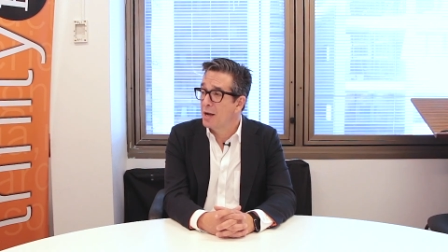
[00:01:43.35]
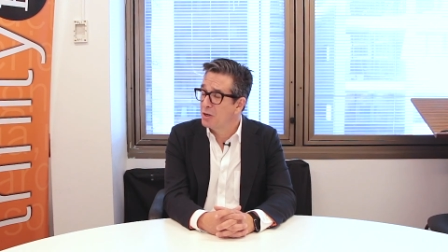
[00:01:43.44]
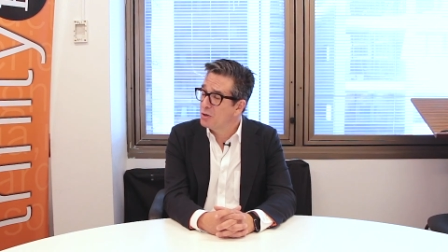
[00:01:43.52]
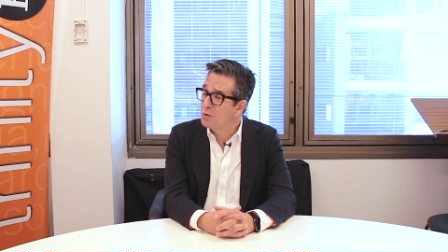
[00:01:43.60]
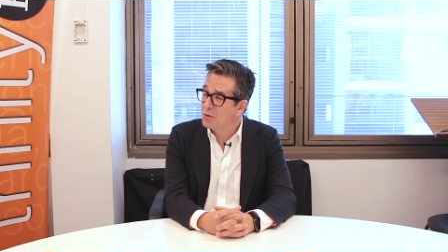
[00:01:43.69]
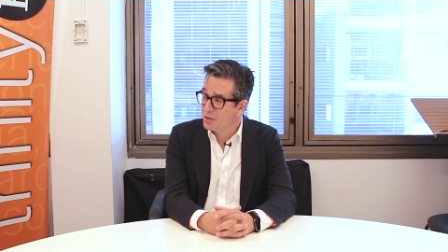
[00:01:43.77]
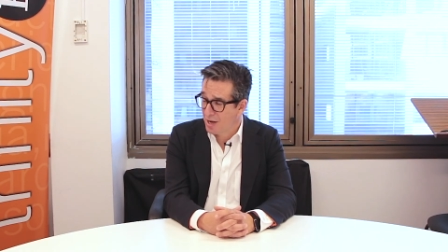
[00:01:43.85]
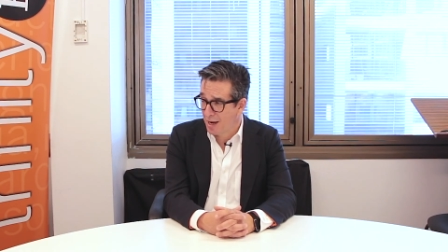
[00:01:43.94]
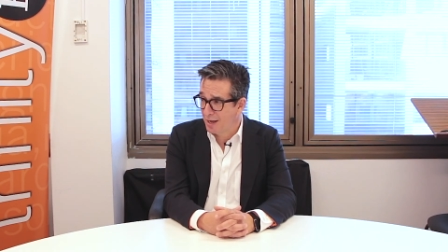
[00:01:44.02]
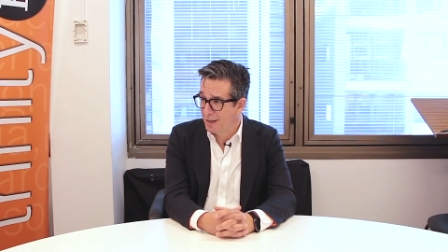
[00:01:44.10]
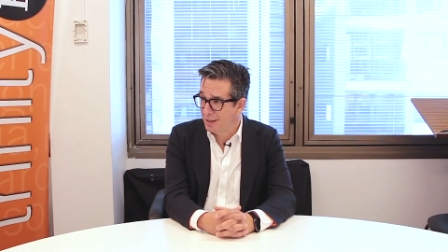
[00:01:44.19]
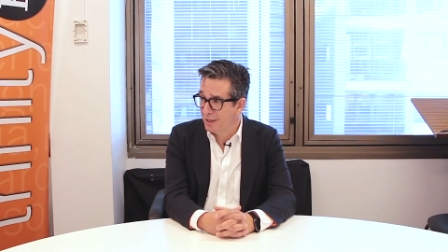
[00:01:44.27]
Are you
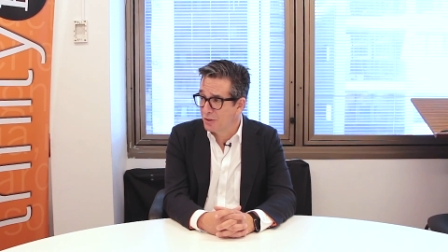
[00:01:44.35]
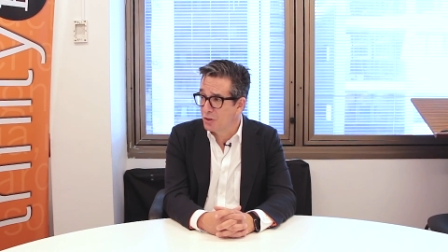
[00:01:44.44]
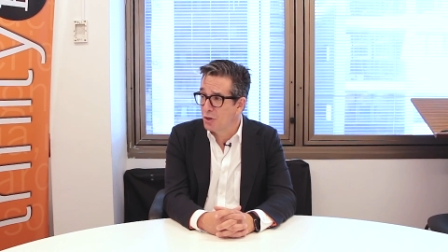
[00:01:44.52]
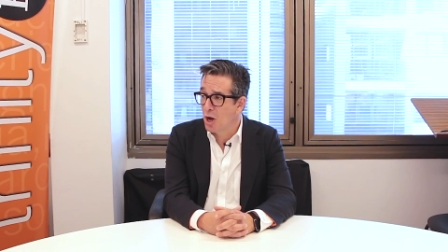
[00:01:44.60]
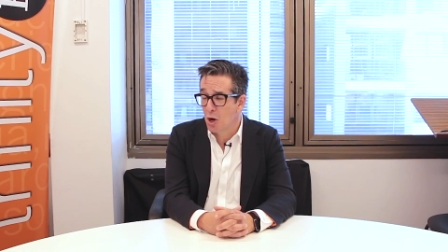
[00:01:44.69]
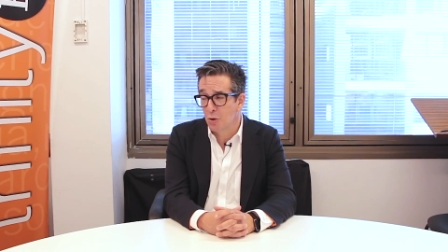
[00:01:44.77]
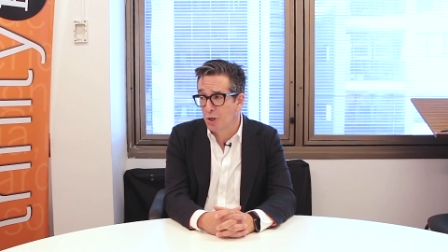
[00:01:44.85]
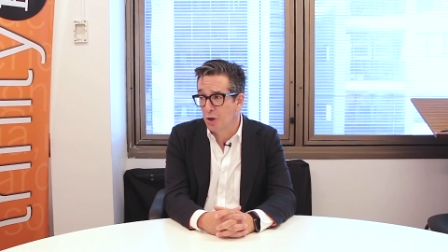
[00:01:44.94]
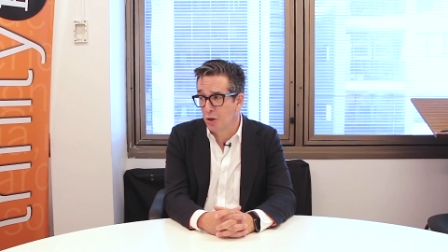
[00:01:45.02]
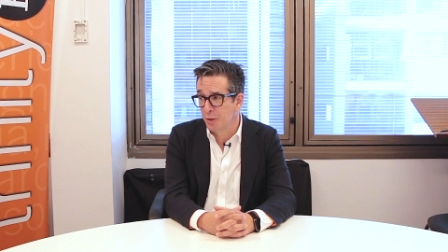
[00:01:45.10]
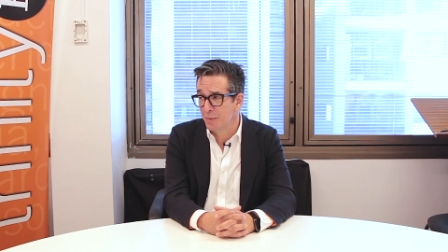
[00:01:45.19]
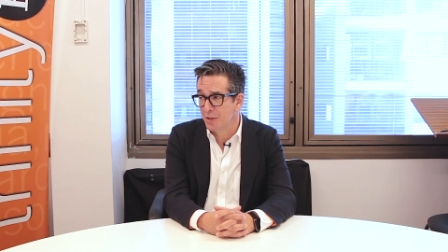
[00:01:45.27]
saying there's no
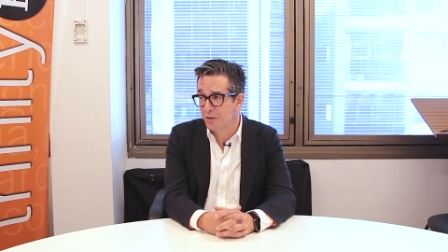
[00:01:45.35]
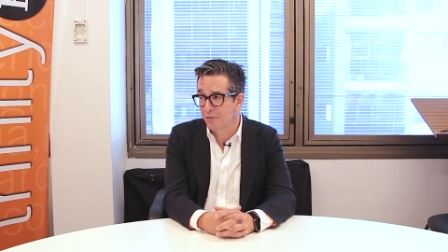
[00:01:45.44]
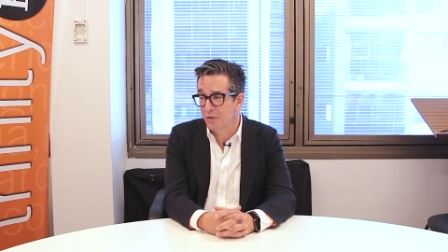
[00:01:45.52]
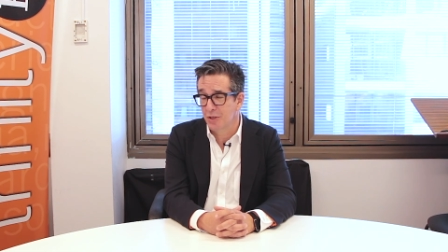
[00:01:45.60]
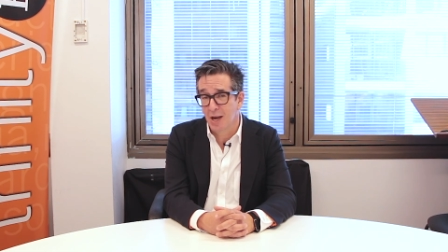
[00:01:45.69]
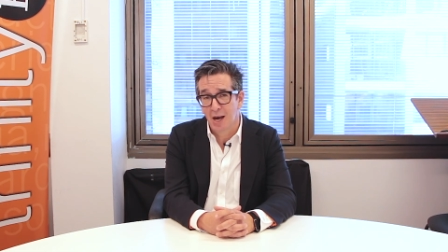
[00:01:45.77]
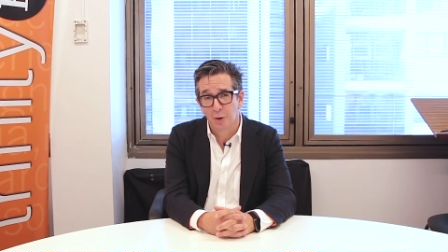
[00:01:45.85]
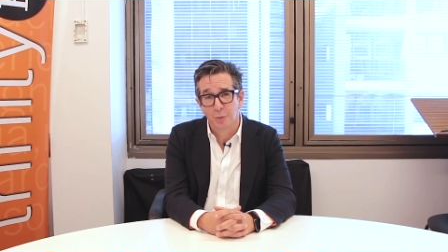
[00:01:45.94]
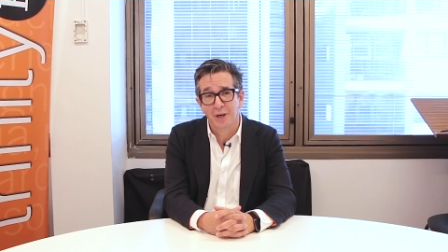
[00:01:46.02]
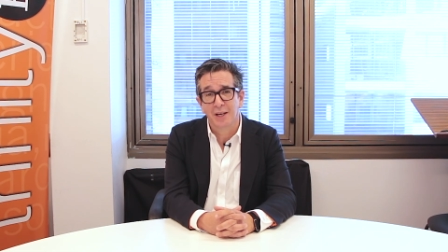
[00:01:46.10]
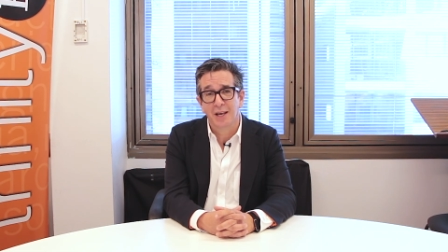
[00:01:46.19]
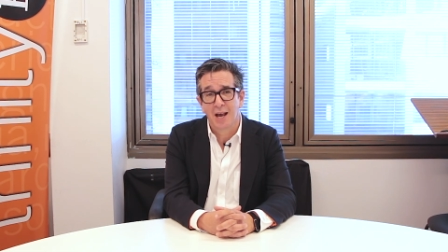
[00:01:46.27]
economies of scale
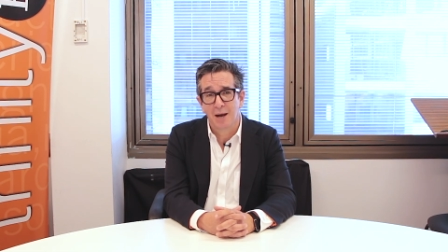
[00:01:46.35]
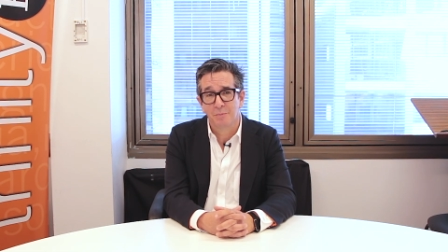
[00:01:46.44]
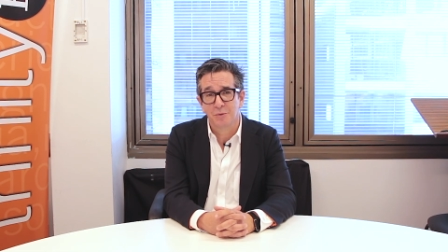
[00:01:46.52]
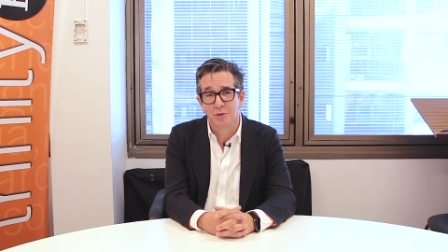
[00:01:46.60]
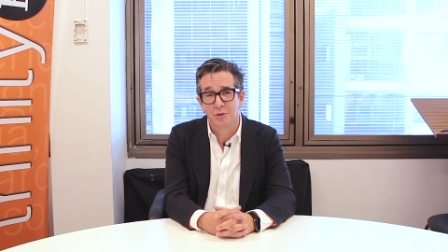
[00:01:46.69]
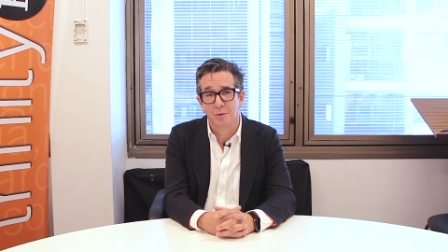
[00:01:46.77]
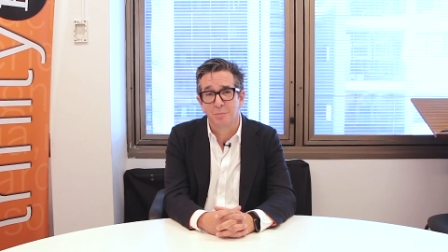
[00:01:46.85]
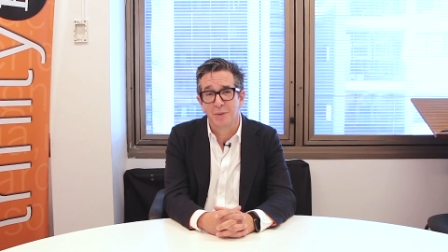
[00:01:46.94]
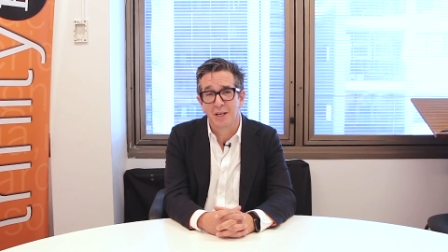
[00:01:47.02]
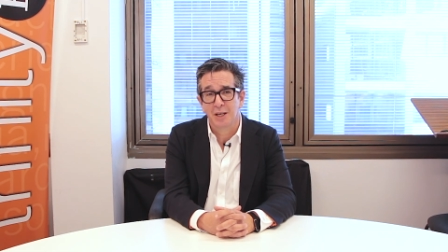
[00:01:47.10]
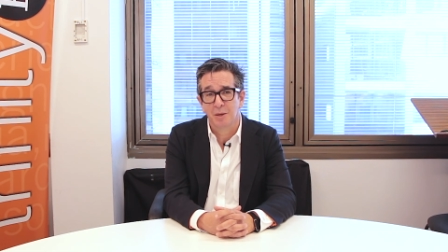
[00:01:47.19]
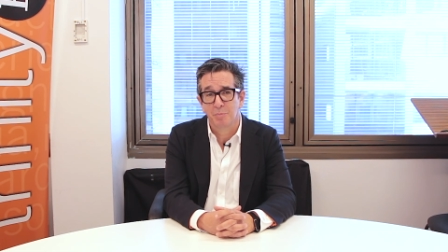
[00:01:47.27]
when it comes to
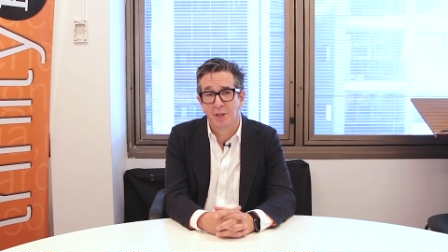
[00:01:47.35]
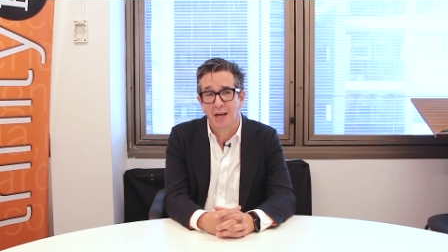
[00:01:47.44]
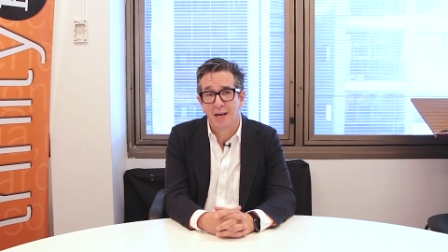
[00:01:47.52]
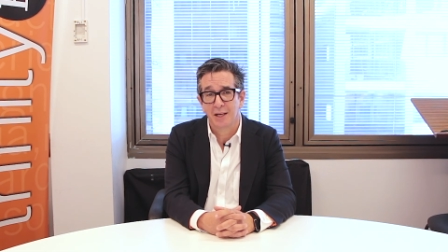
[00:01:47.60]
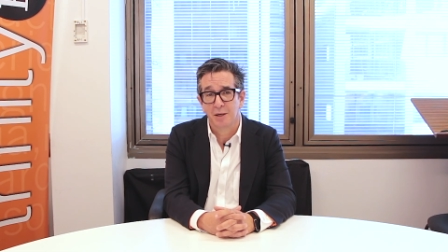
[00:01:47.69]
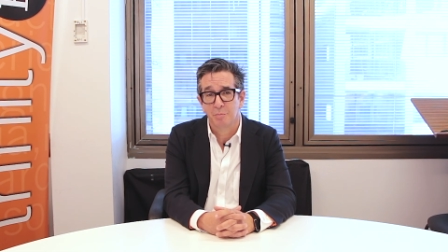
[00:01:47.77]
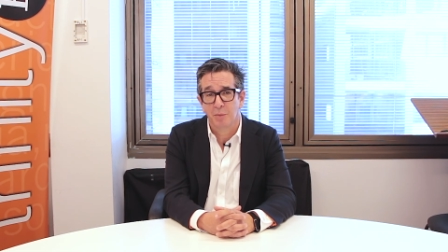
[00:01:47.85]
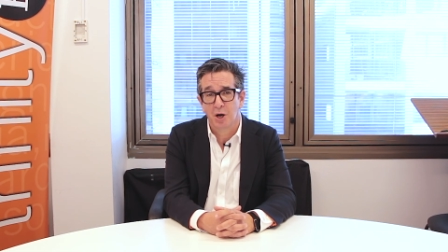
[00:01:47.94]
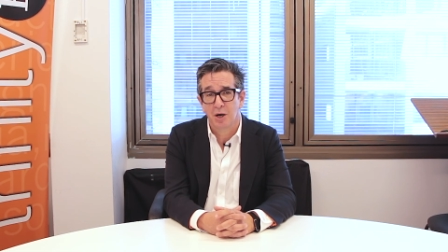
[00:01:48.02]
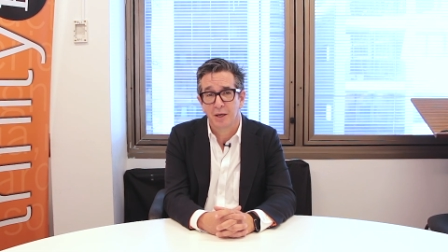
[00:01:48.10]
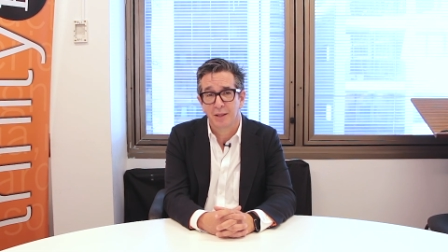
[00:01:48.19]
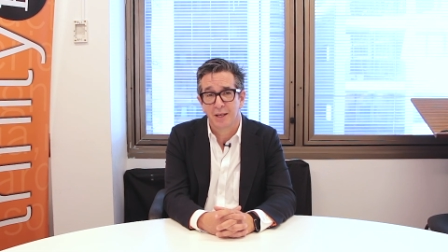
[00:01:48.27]
media planning and
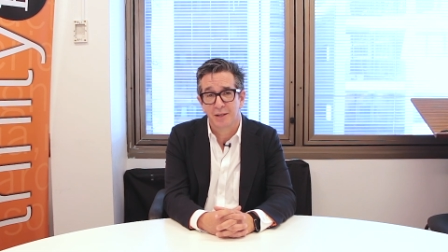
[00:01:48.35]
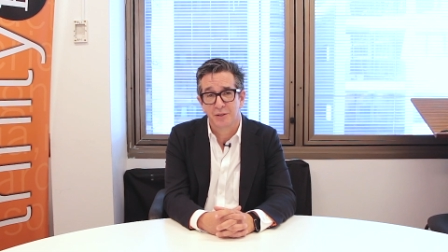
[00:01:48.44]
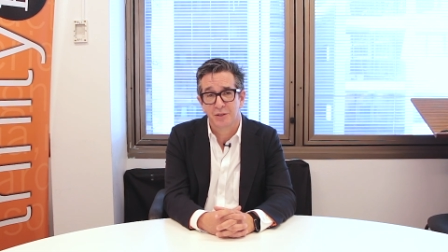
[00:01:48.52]
buying then,